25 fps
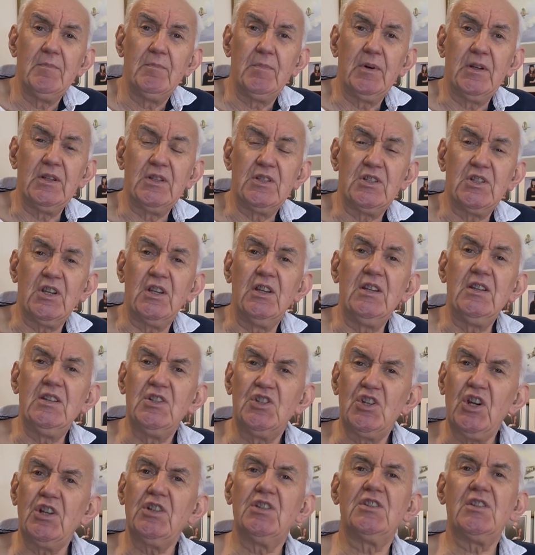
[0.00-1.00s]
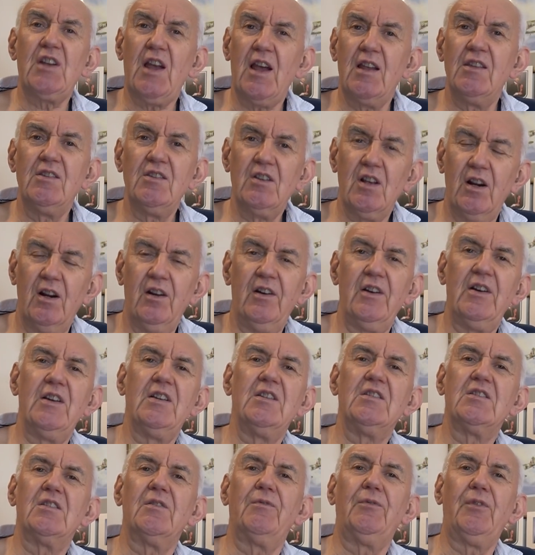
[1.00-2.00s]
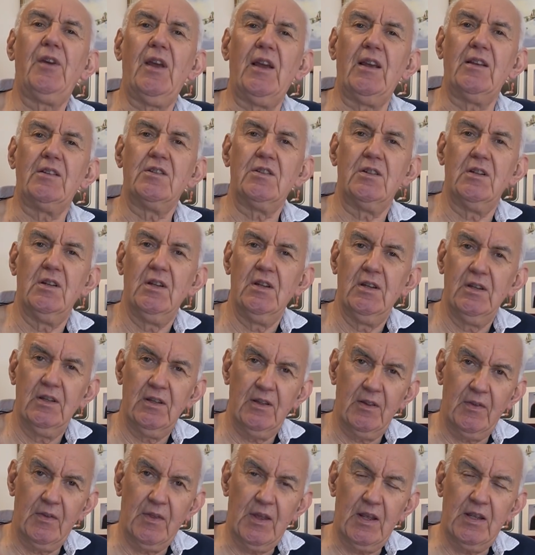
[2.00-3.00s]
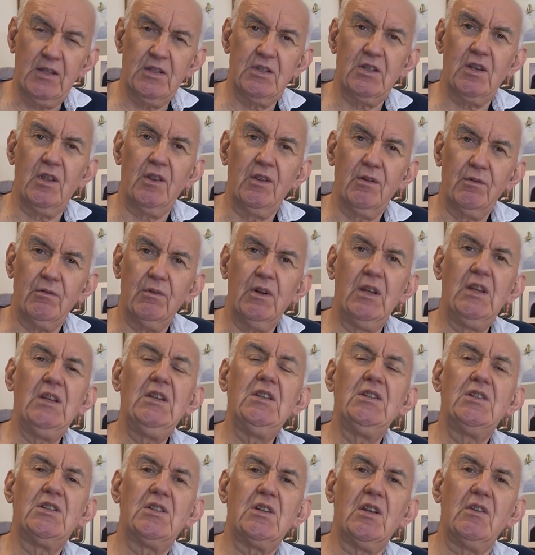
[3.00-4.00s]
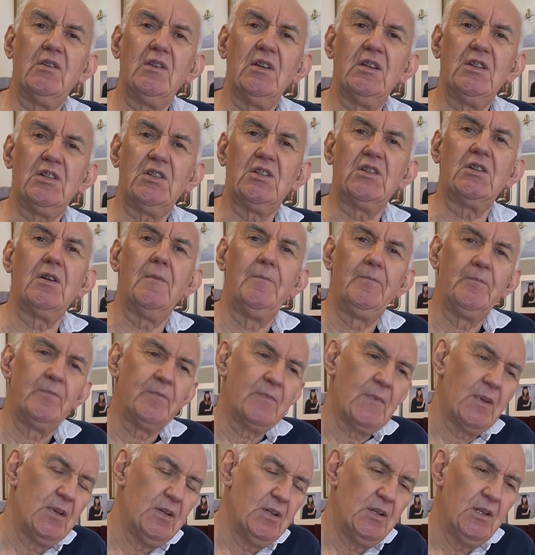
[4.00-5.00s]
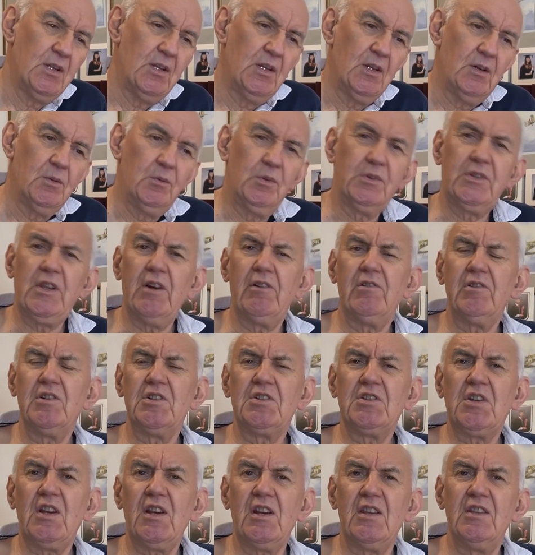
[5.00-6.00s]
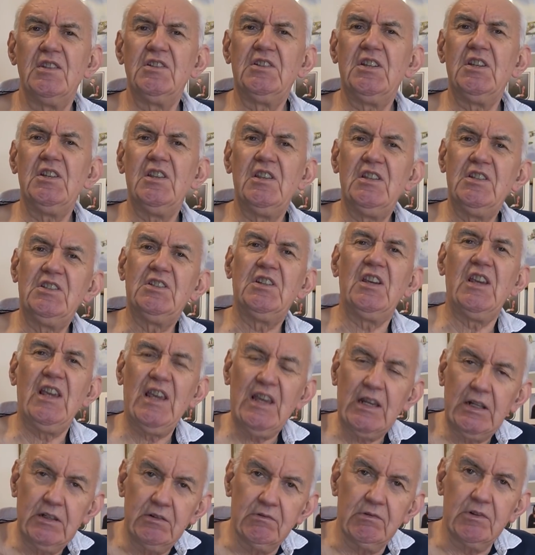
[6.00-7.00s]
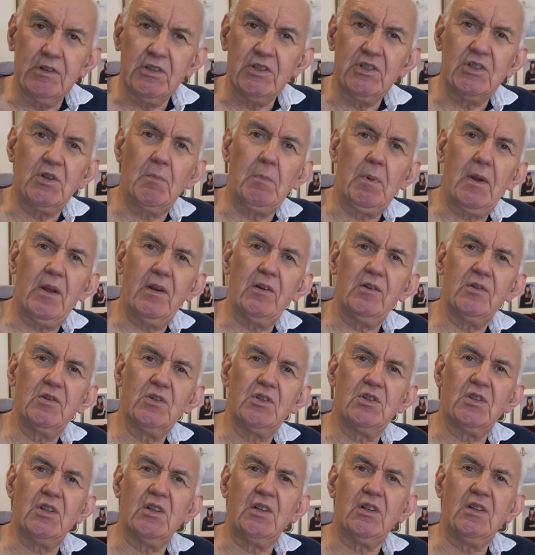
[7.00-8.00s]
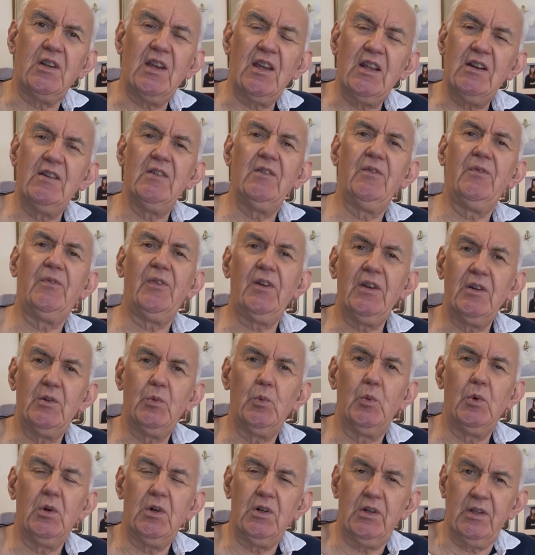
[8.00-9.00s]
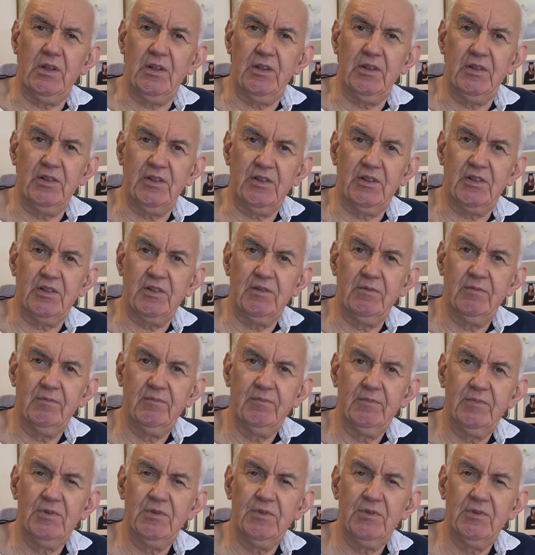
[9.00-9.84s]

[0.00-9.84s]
But it just underlines the fact that there is this, well, dare I say it, this ignorance about end-fed wires.